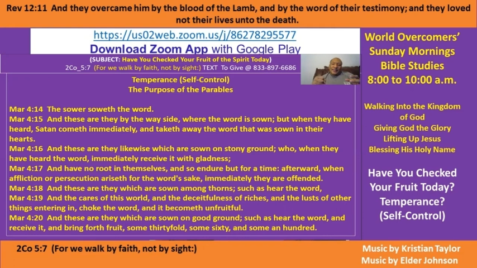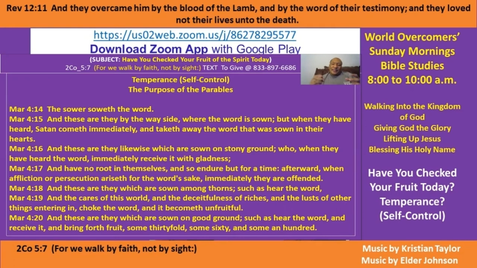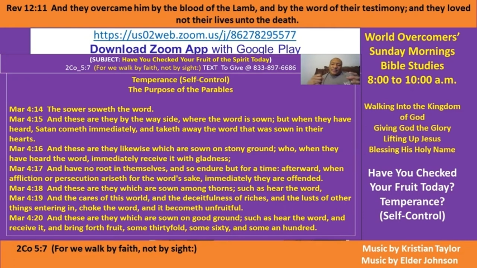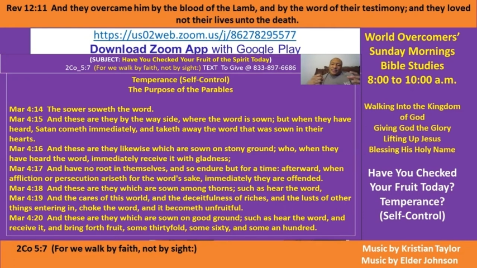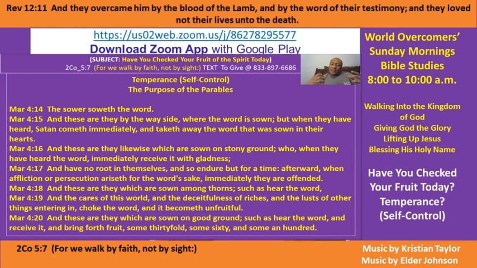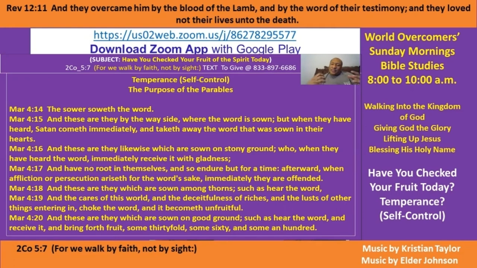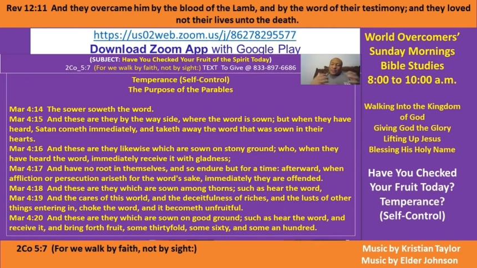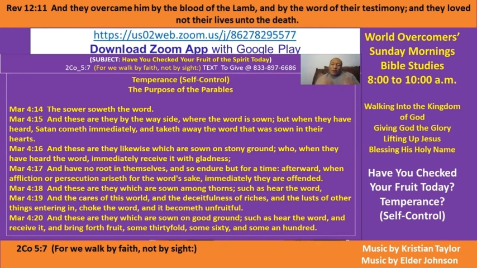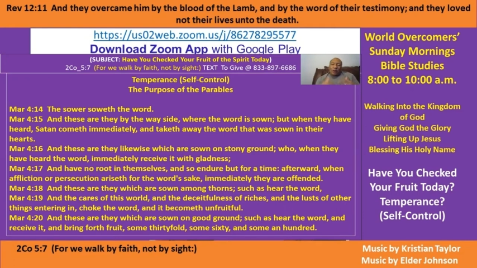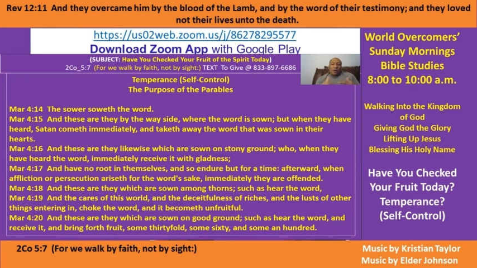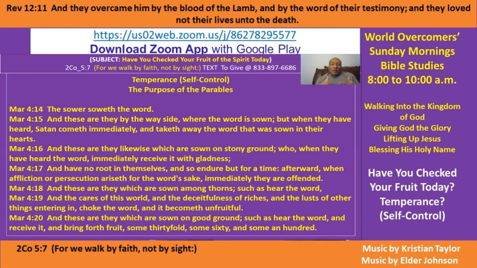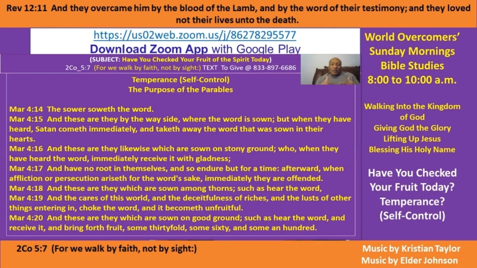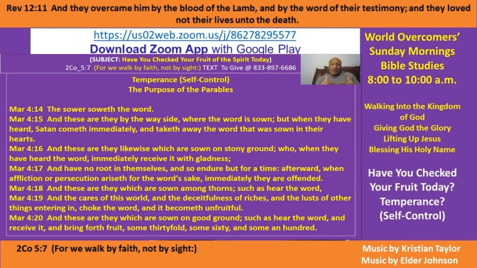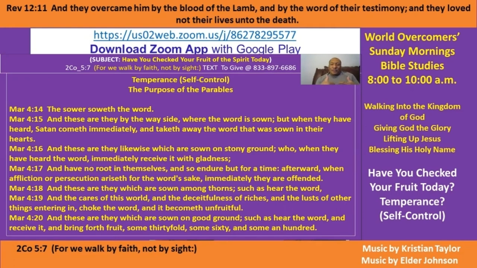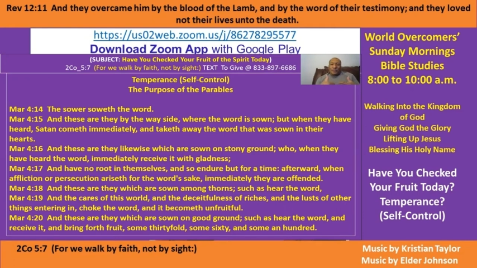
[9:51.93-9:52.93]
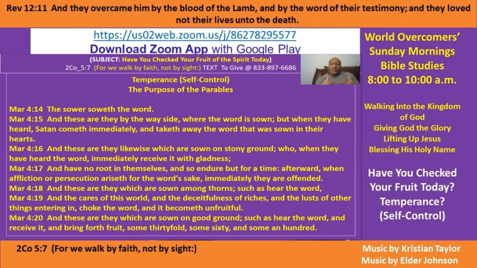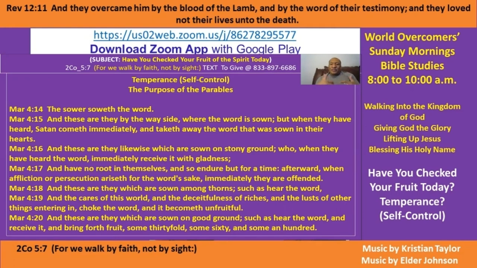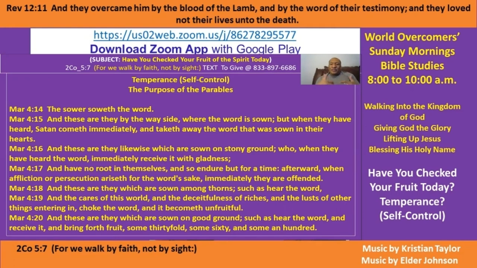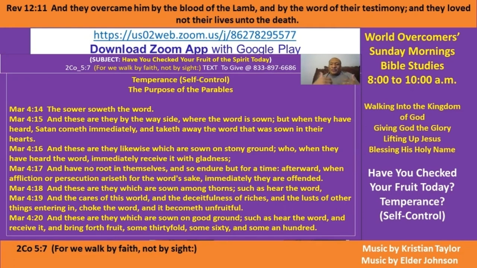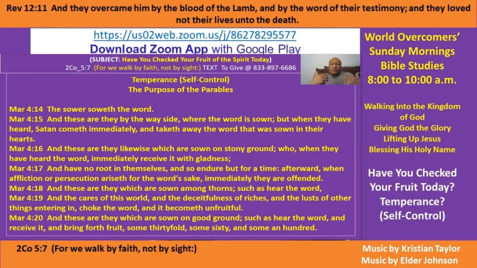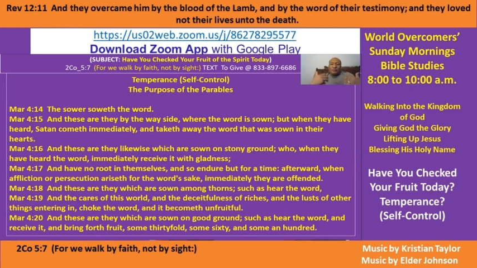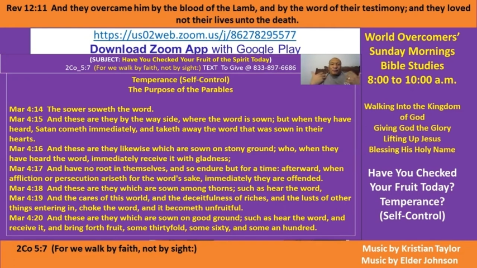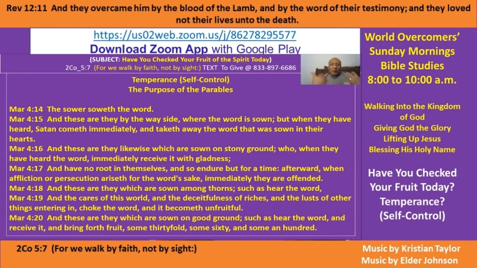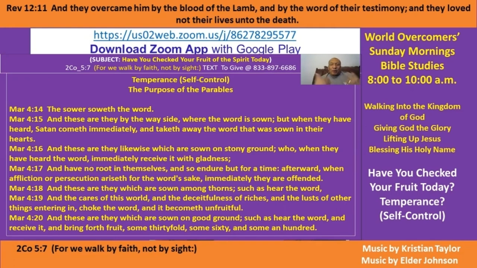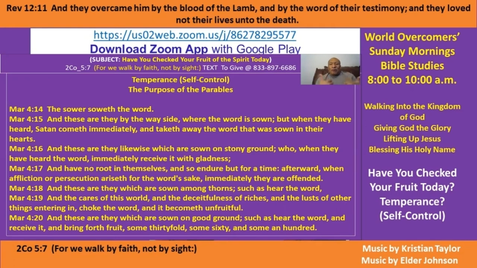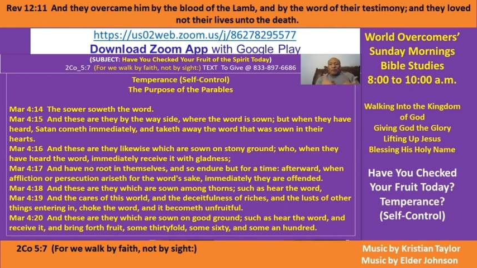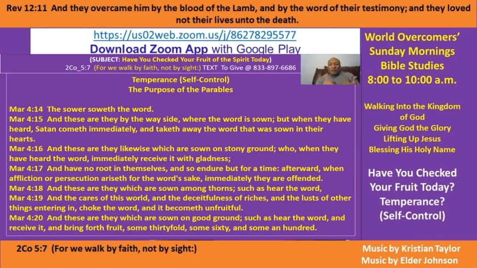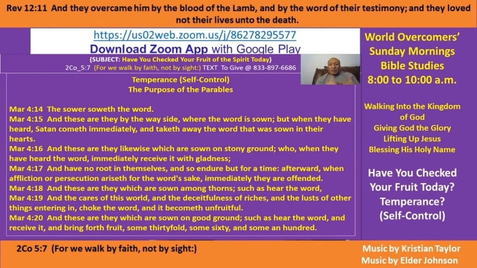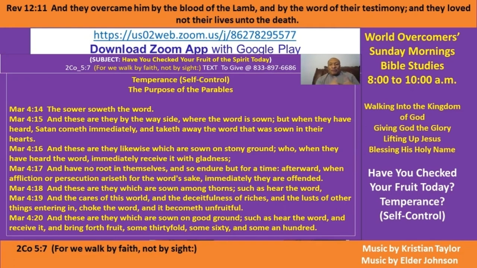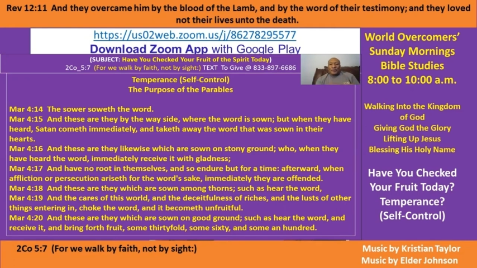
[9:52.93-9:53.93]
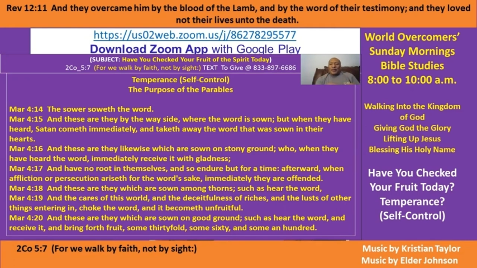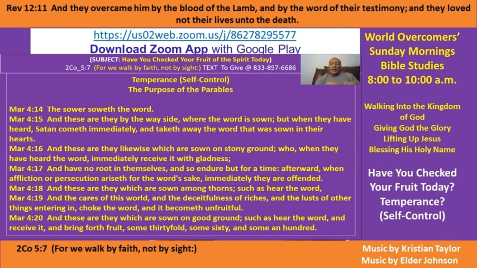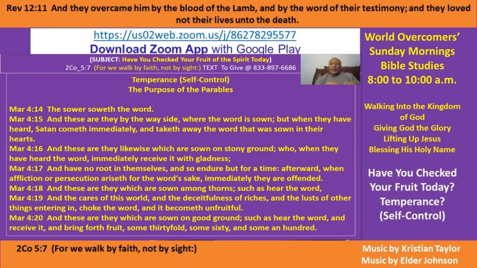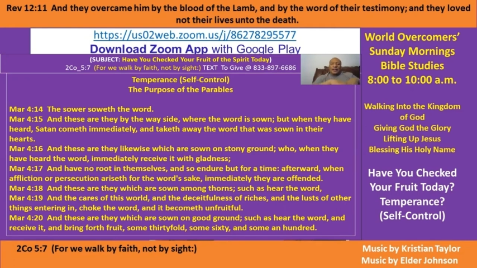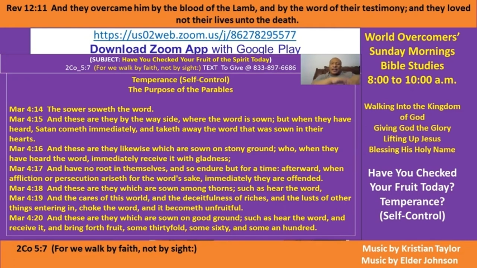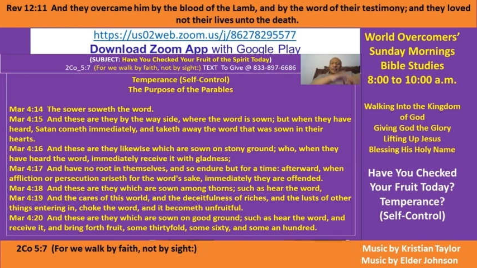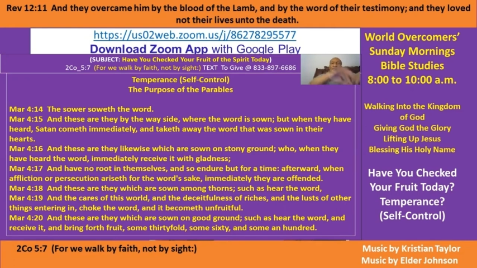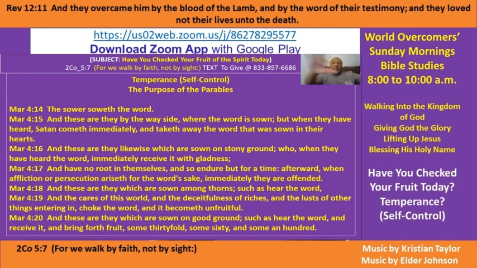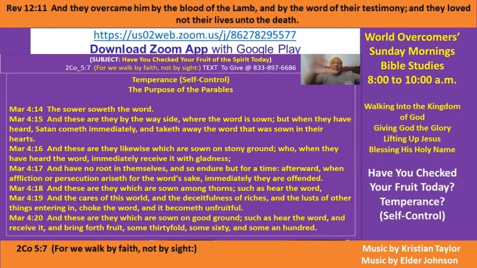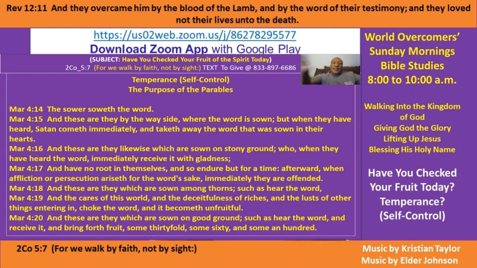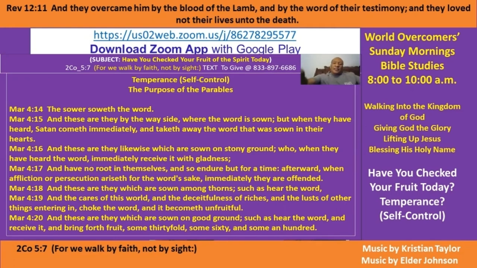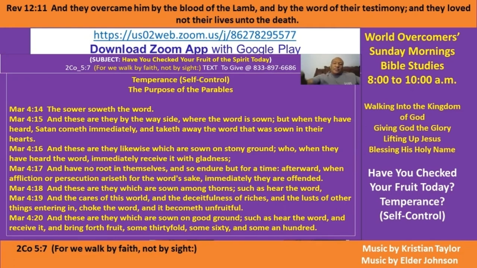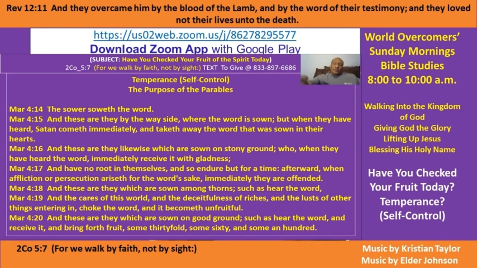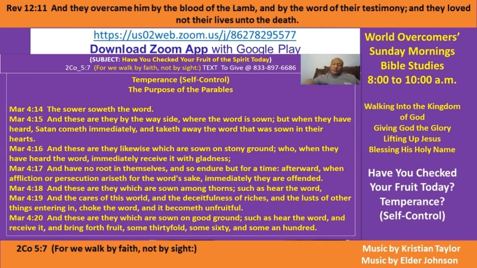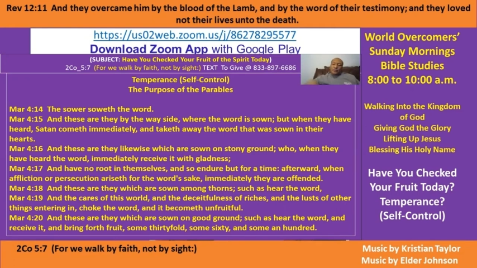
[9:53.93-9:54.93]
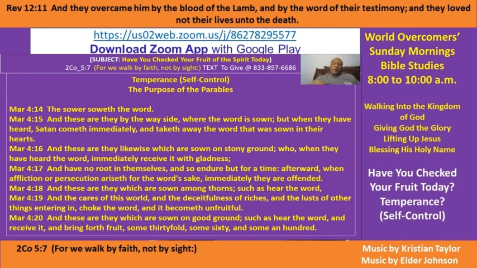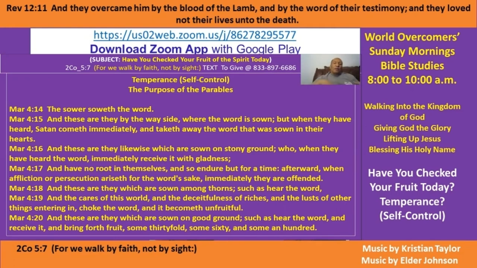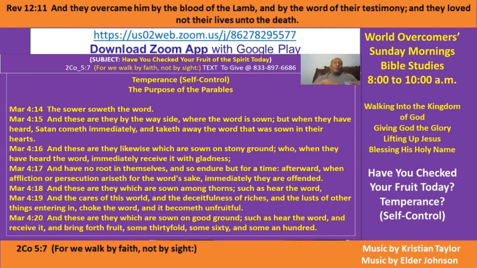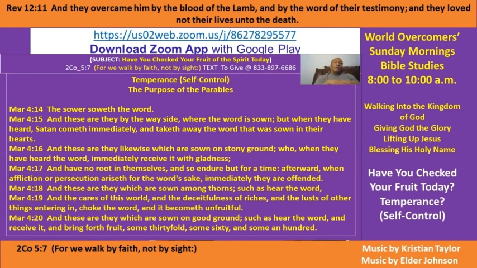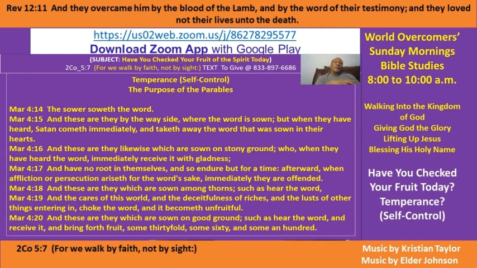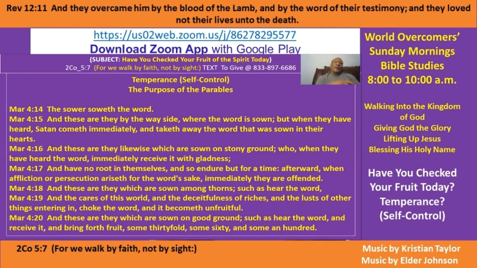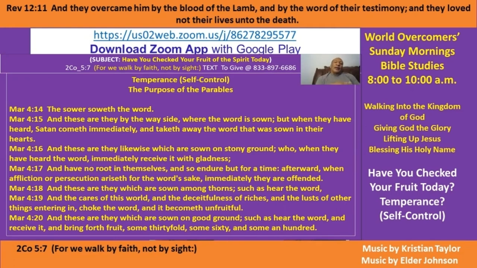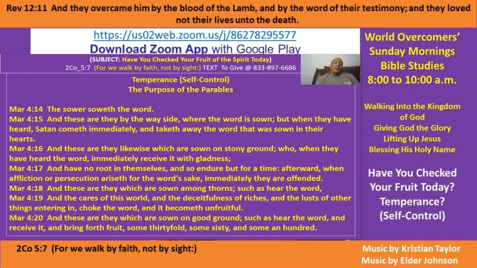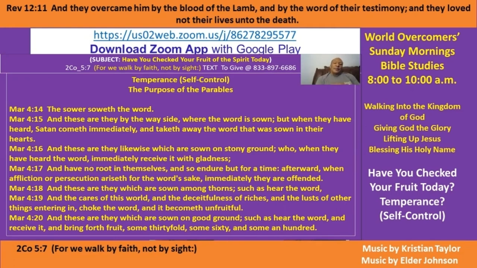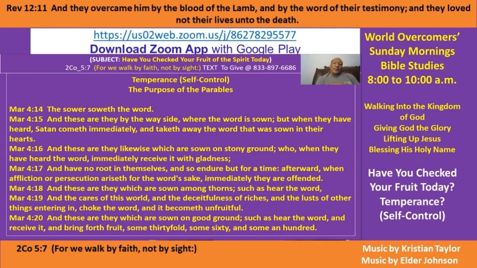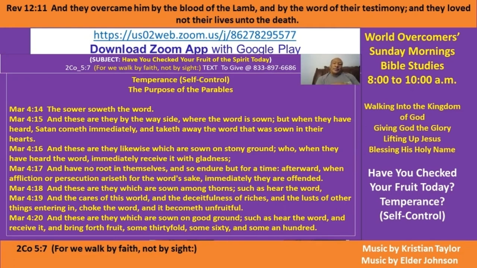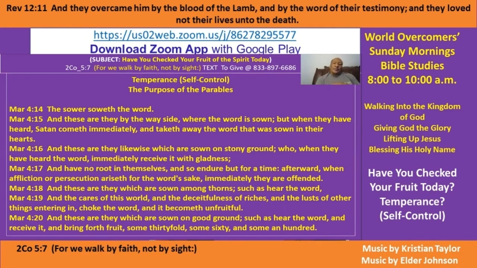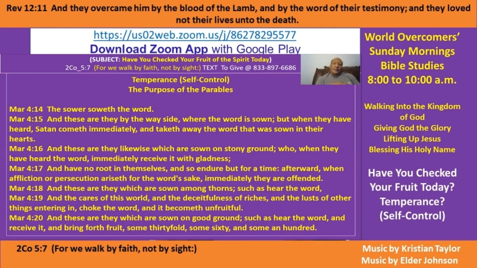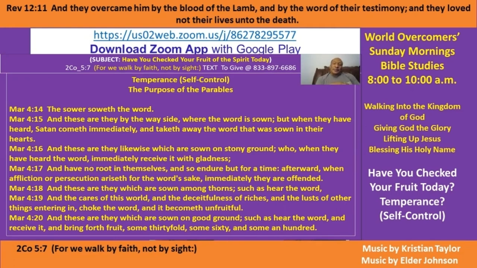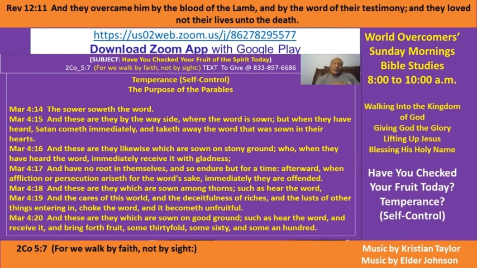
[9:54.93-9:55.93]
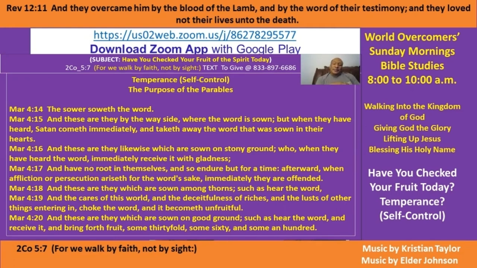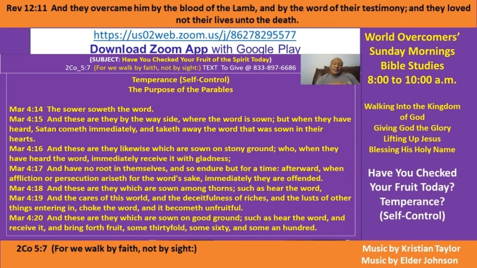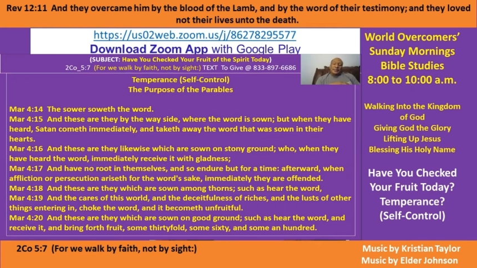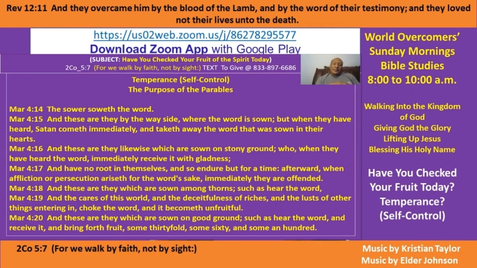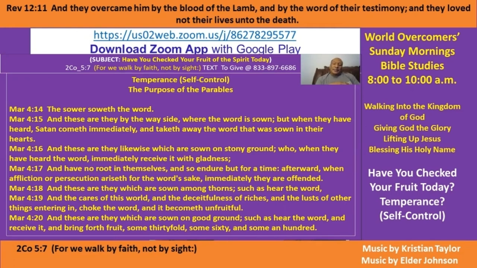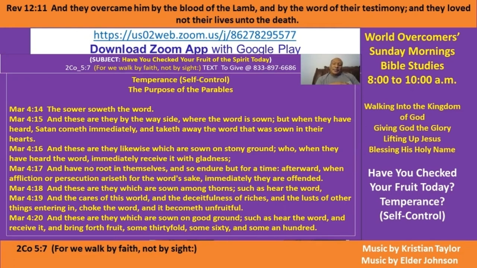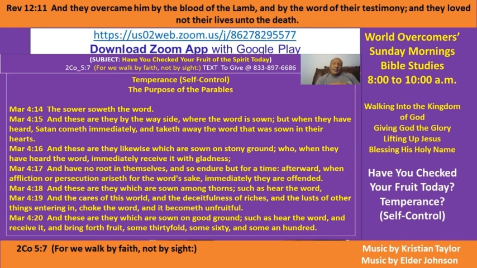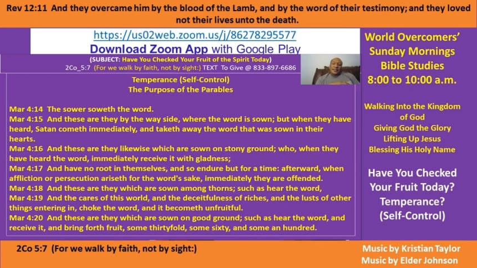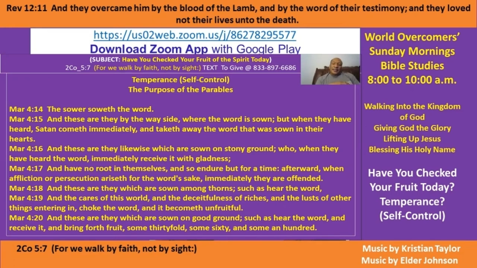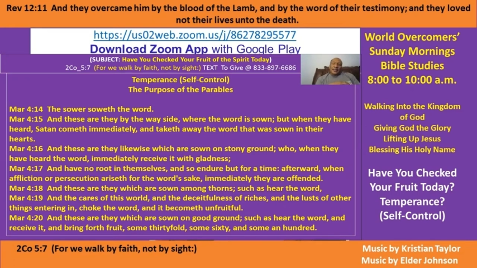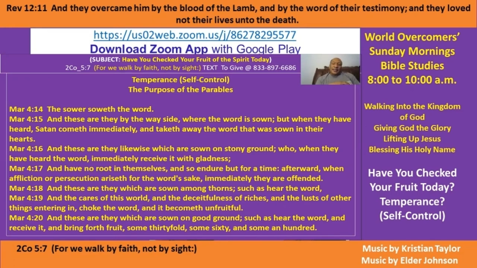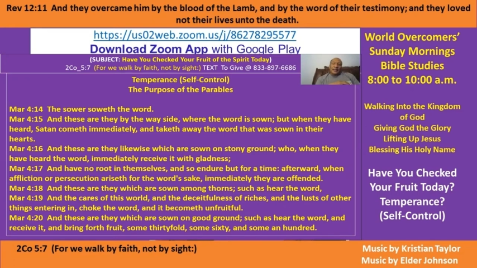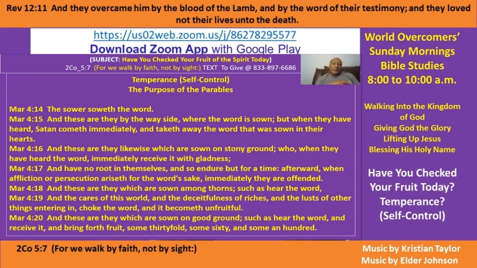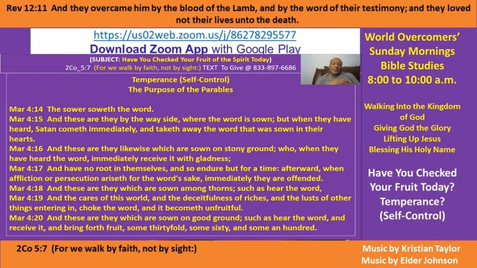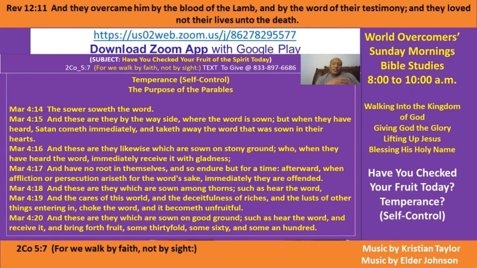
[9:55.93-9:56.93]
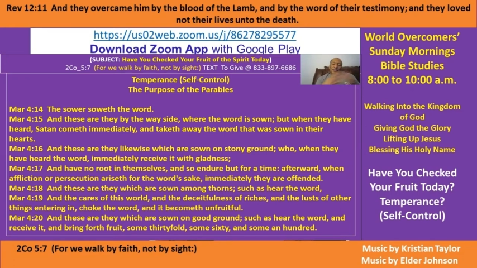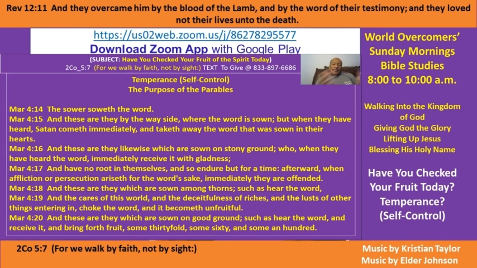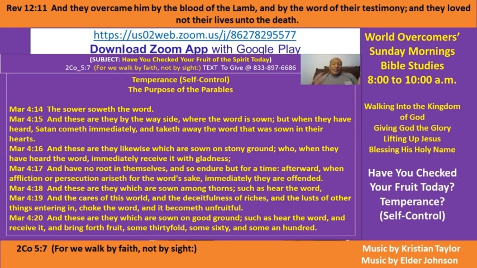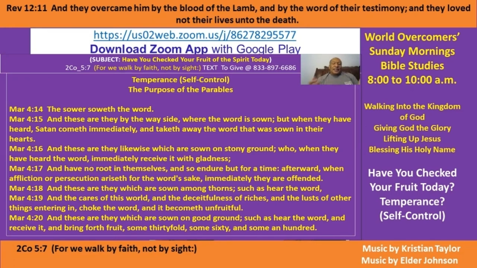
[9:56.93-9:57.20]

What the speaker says: (no speaker visible)